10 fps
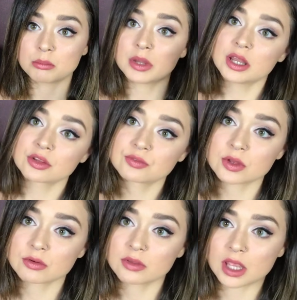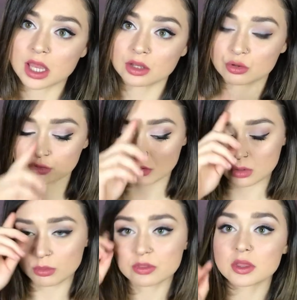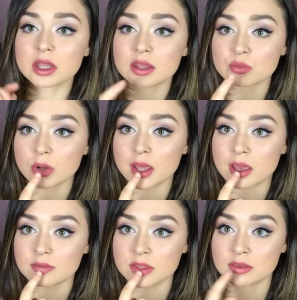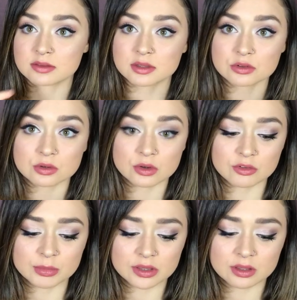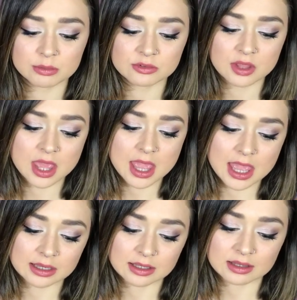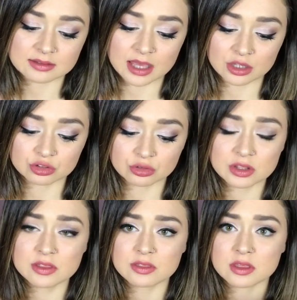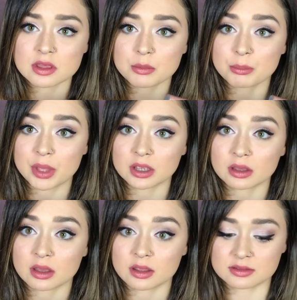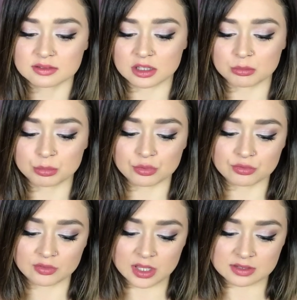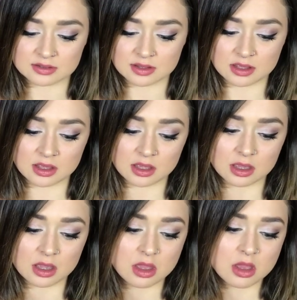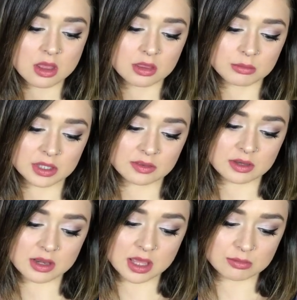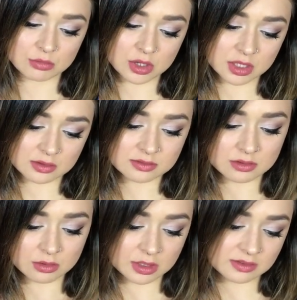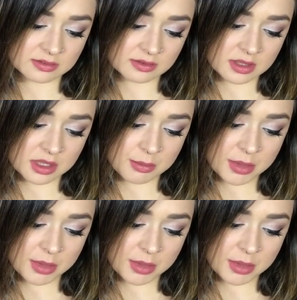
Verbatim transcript: my next favorite that kind of goes along with it. It's what I have in the center of my lips, and it is actually the Becca Skin Perfecting, let me get the name right. So it's the